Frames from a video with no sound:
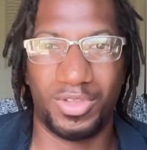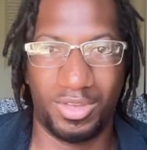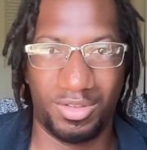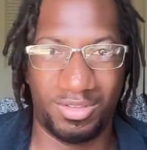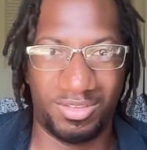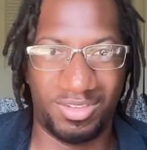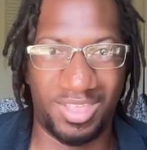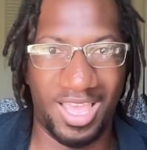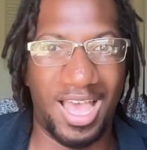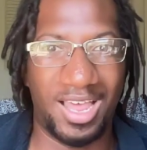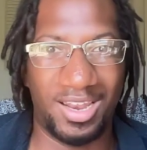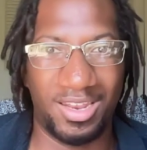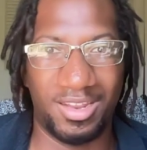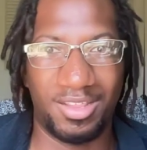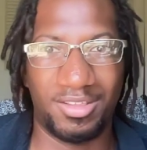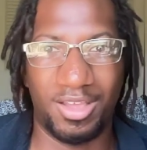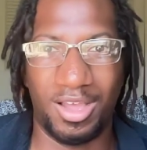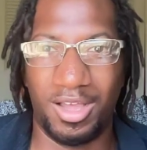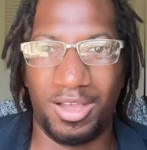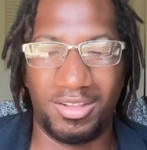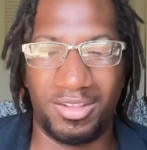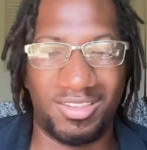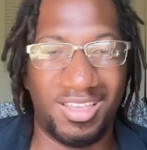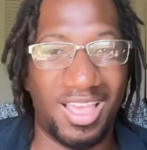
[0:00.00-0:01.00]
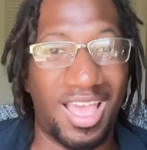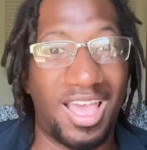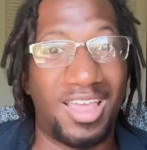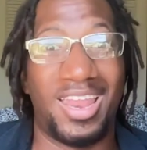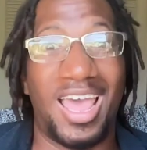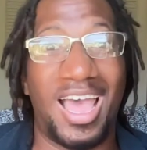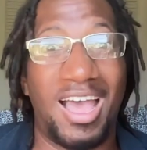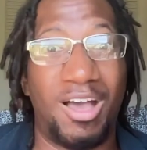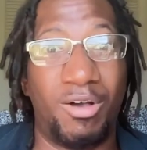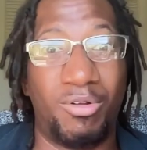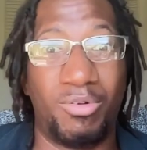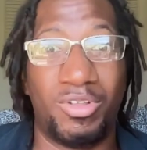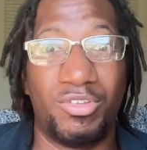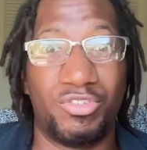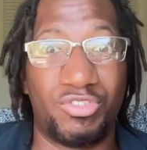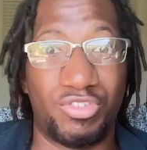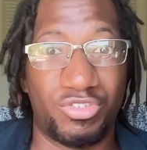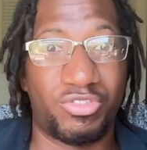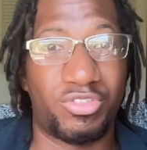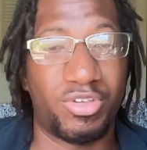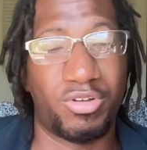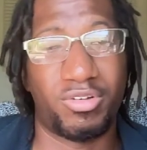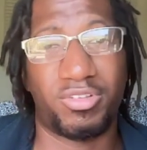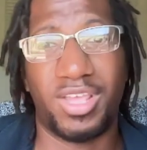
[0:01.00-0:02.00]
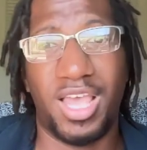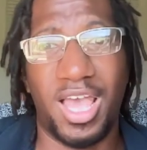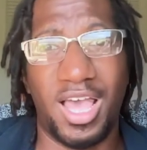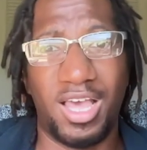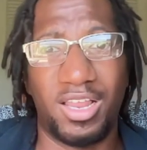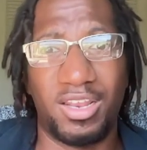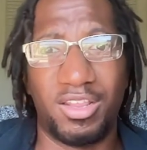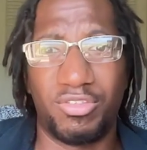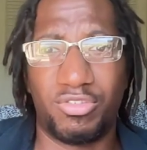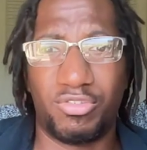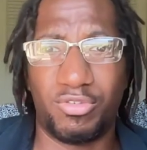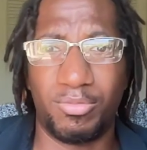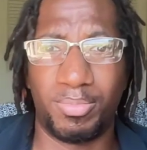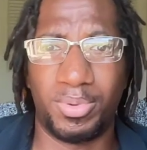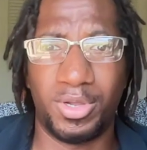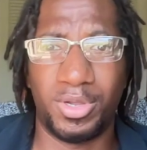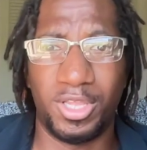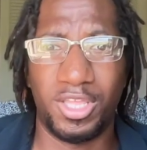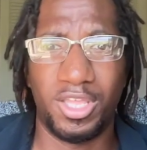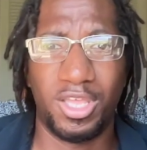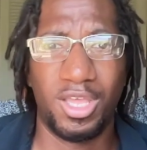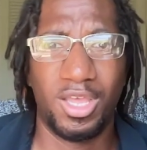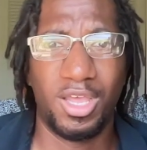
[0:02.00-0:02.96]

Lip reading: talent, not only just their talents, but